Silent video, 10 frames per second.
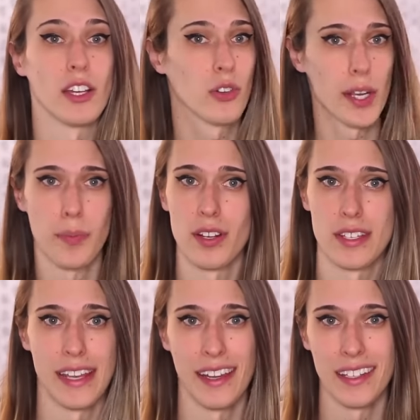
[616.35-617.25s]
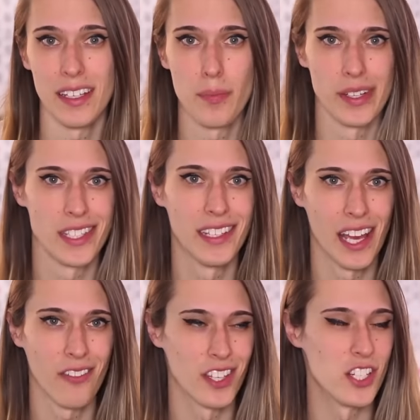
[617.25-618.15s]
had a great personality, but
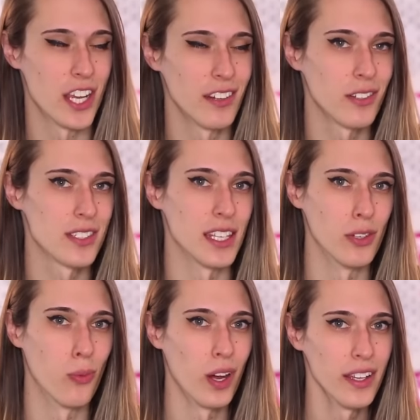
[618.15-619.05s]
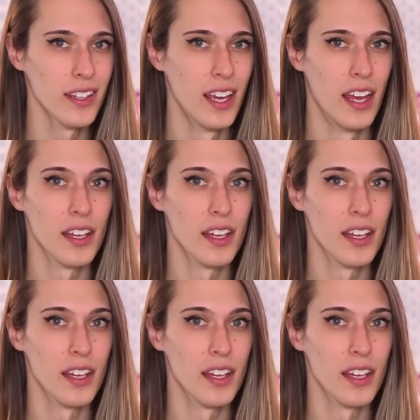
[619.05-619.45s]
didn't have the genitals that you wanted,